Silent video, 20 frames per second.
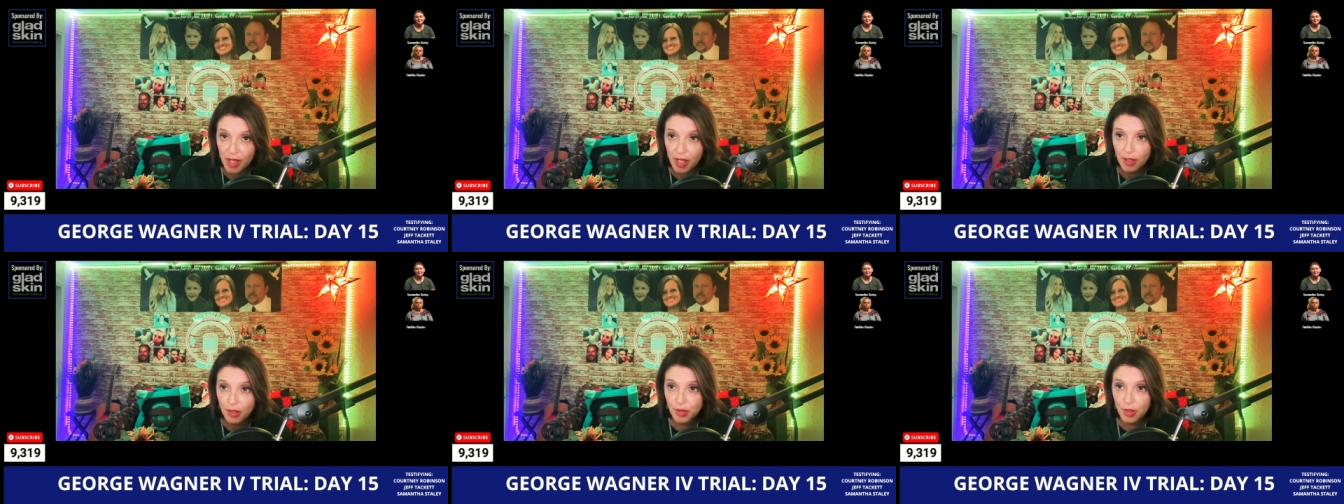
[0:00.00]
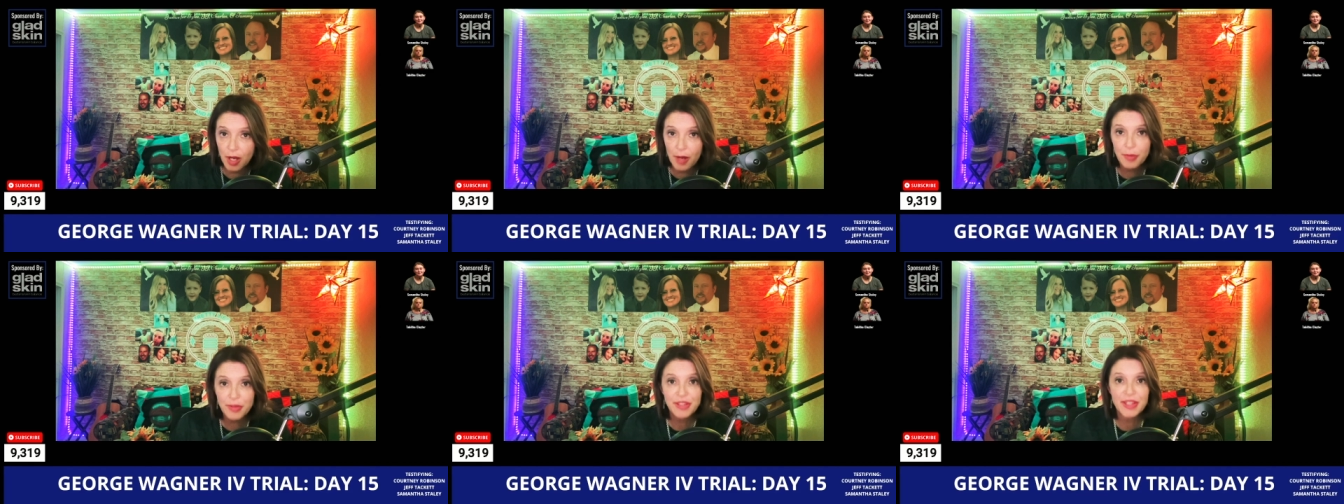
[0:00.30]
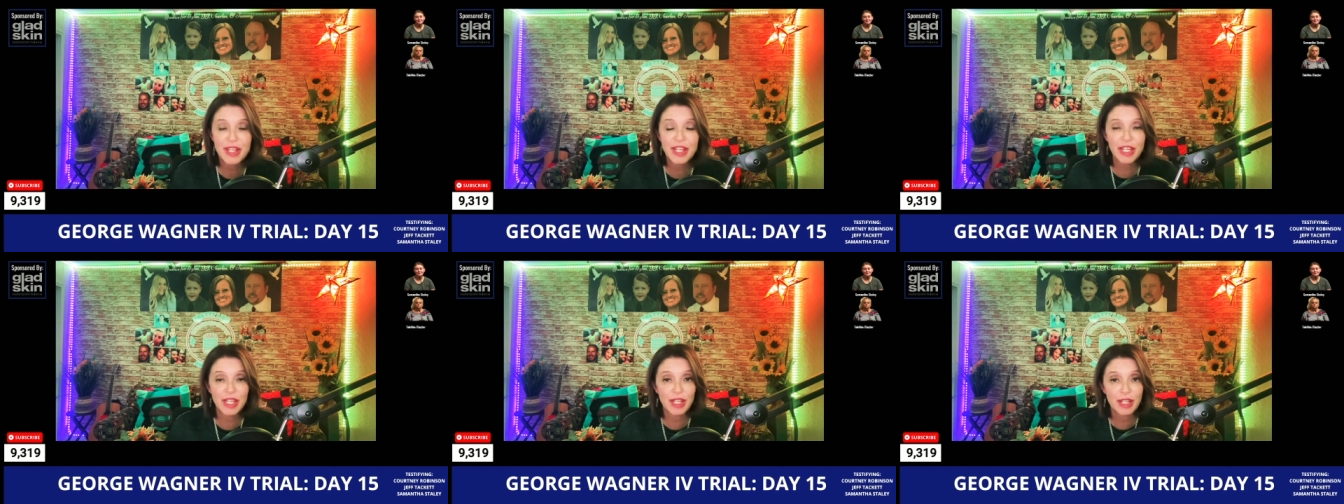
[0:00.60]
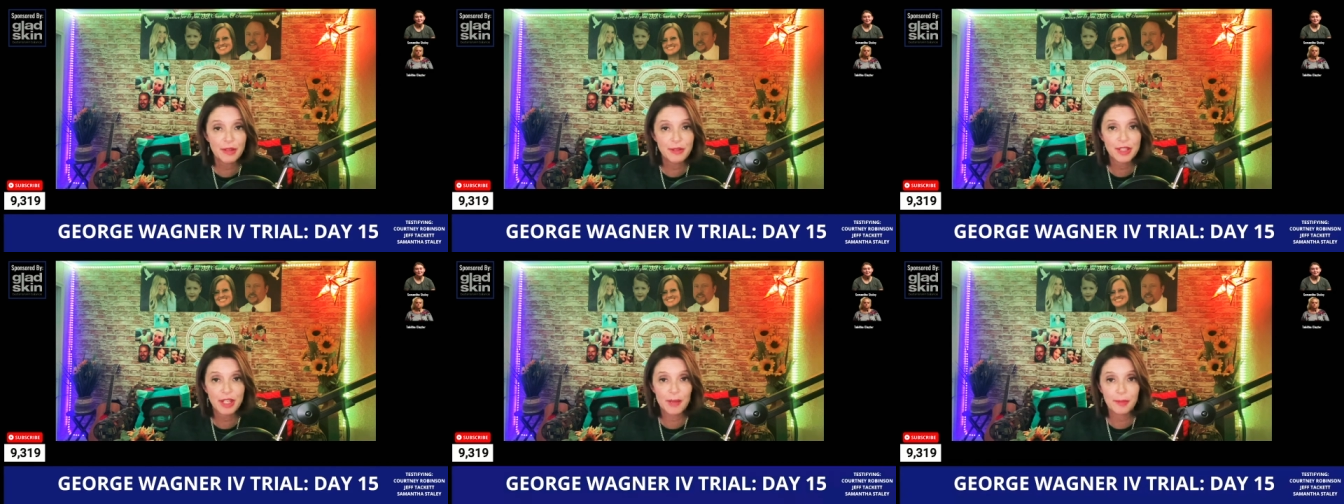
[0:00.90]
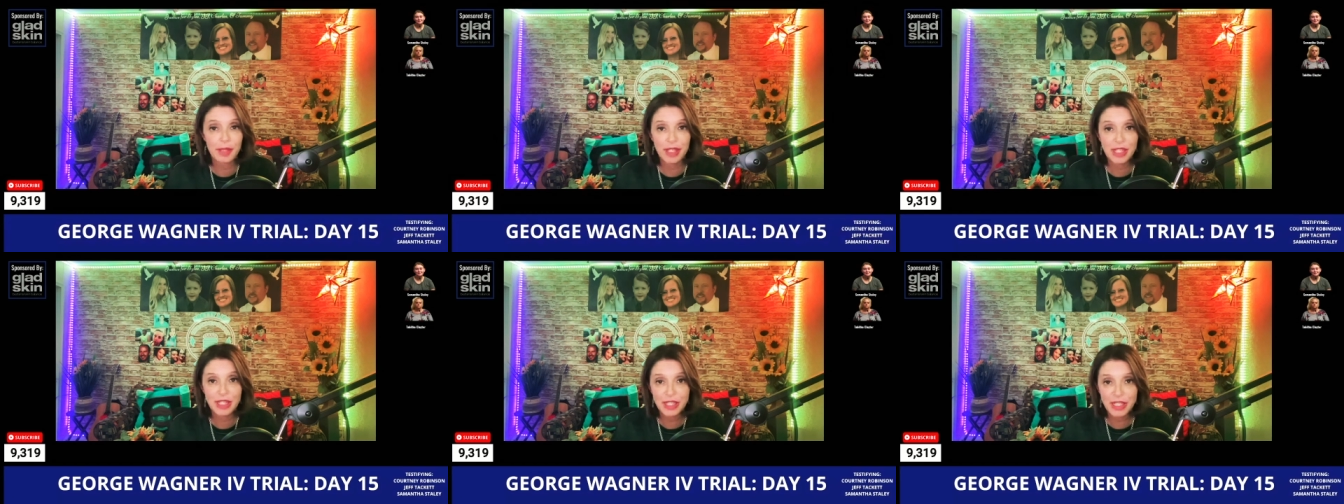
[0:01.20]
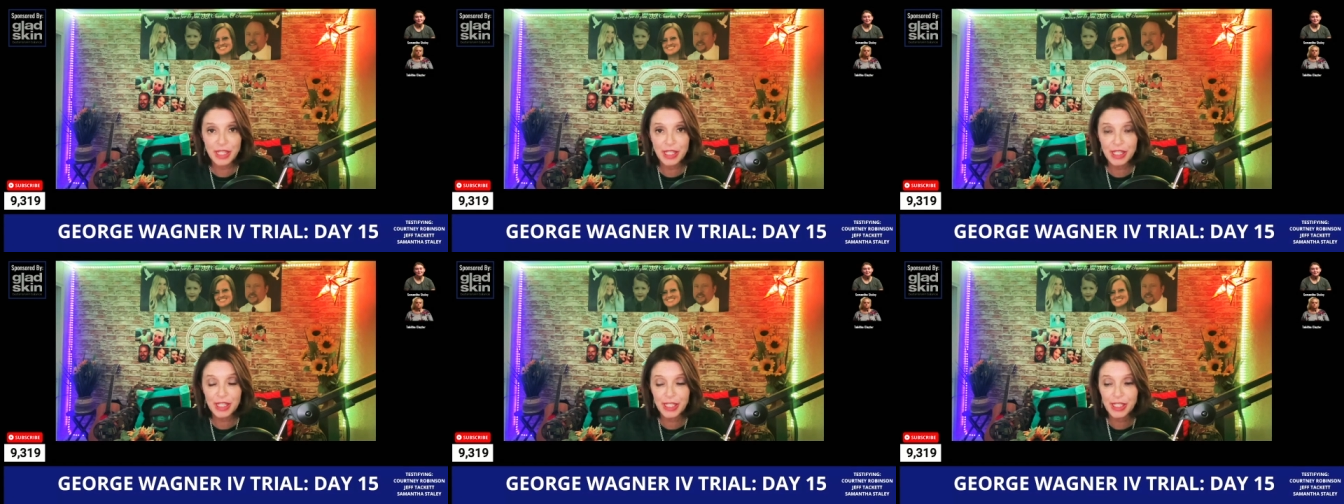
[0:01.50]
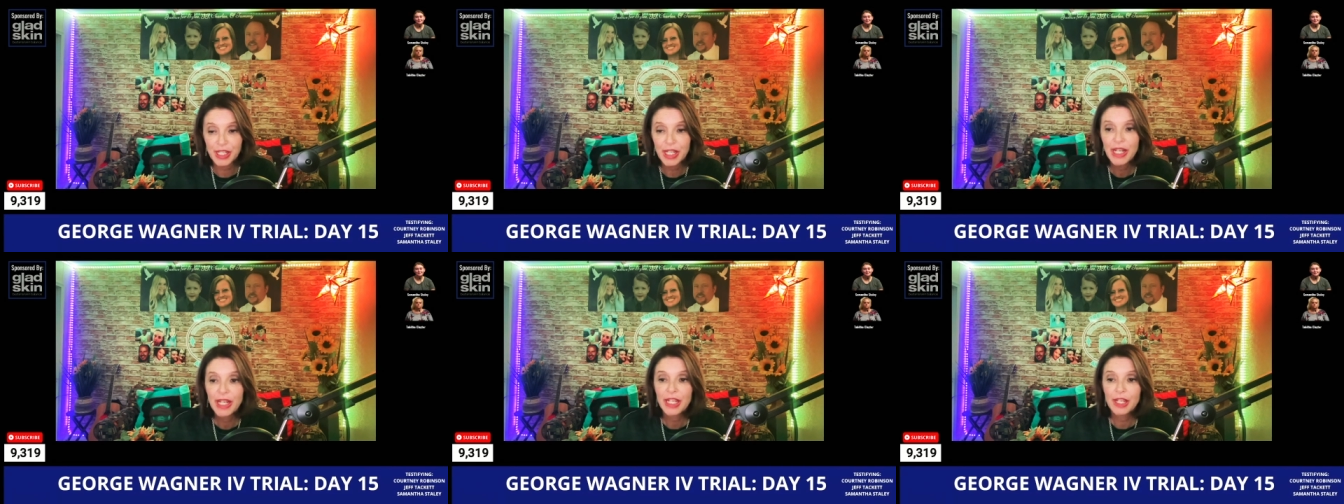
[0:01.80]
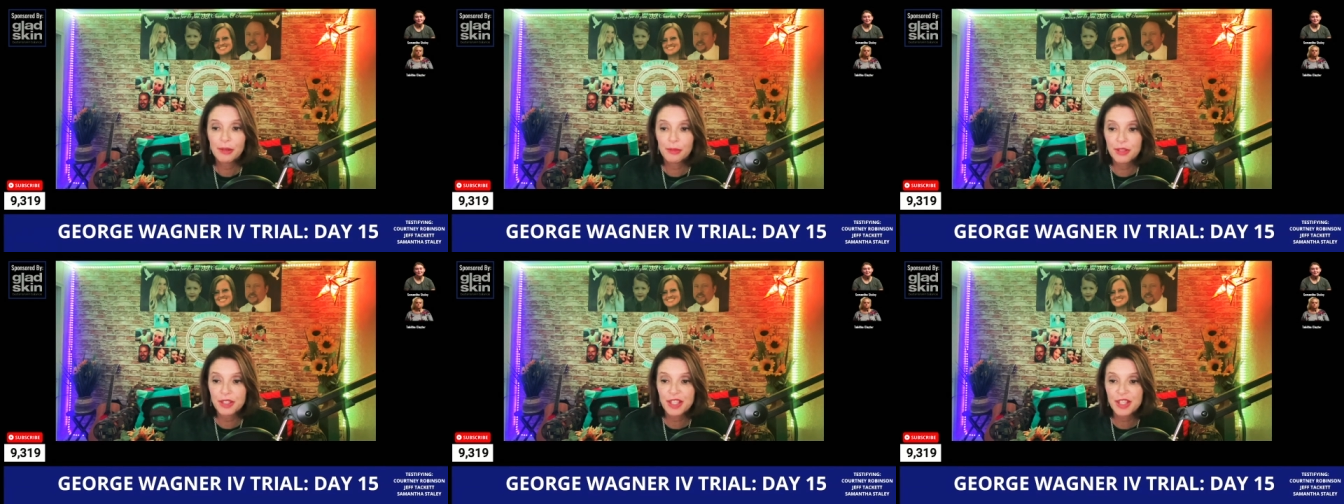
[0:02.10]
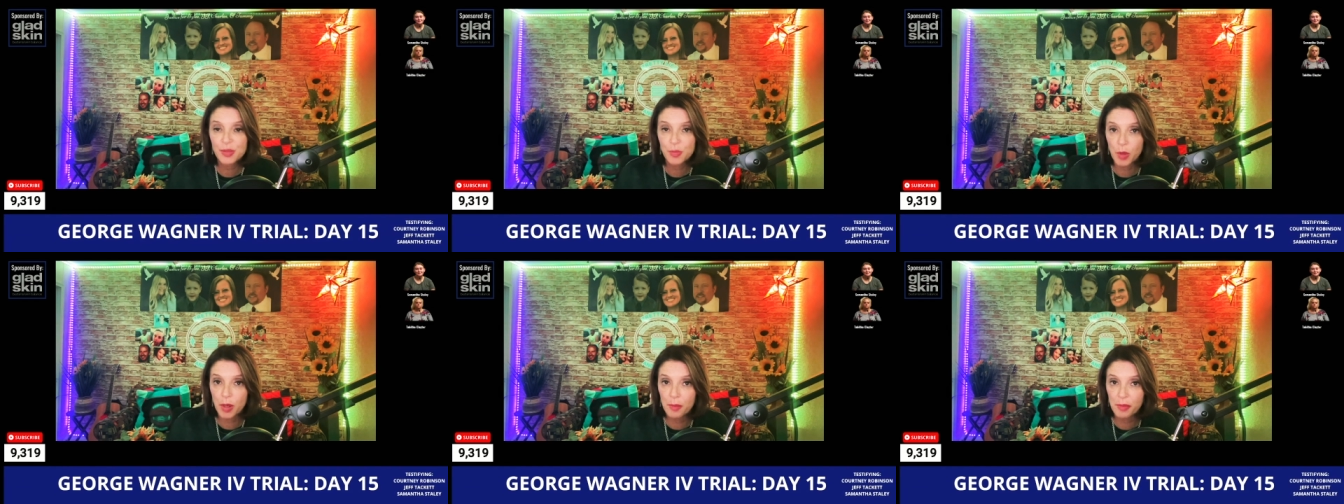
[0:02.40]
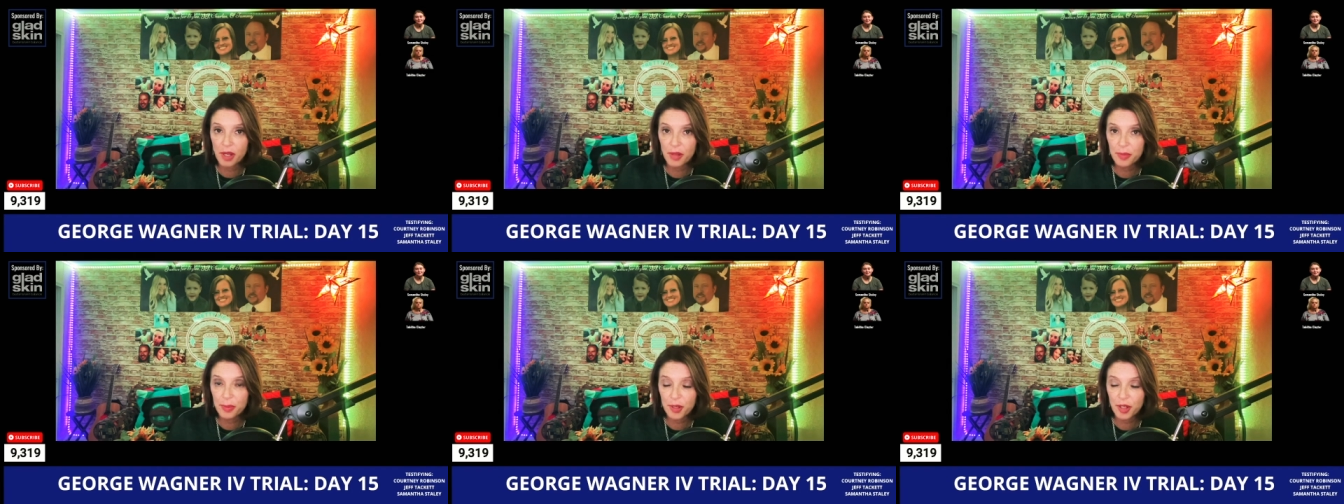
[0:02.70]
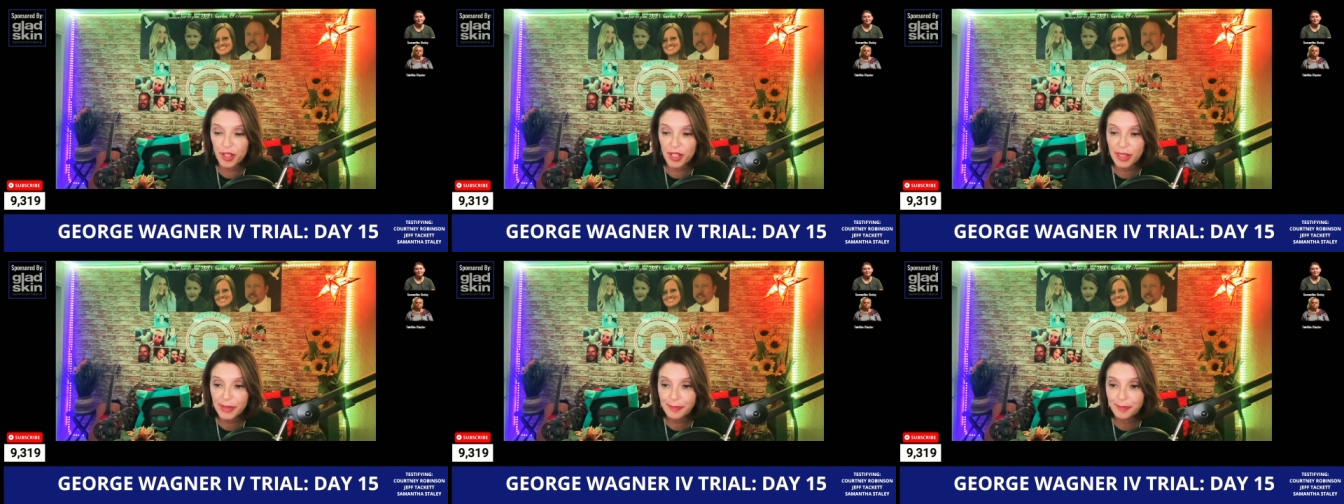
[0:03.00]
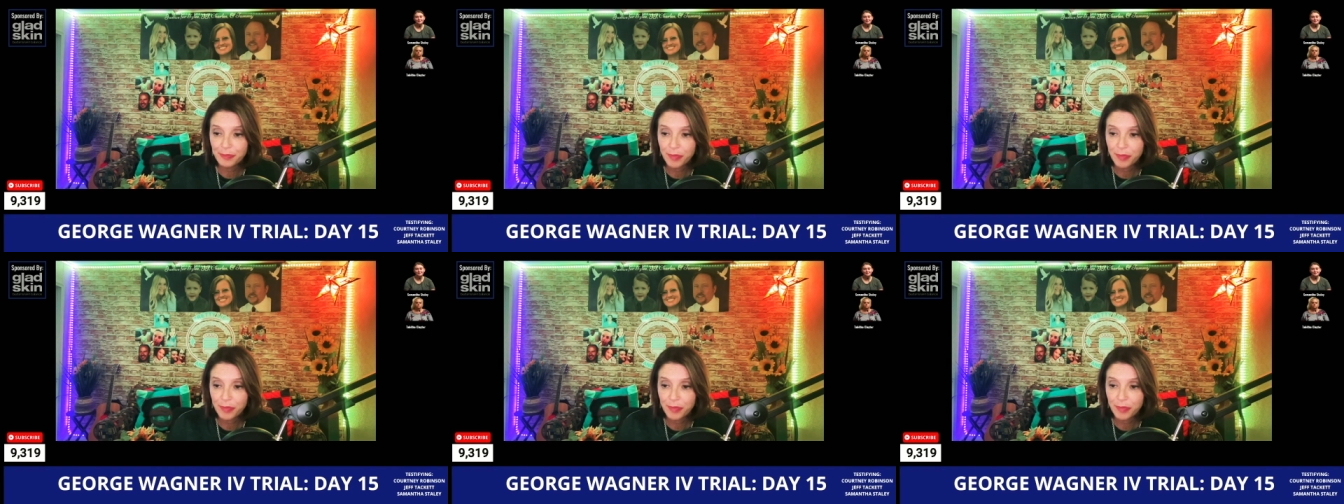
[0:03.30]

So I was thinking he was going to be a year. It was his one month party.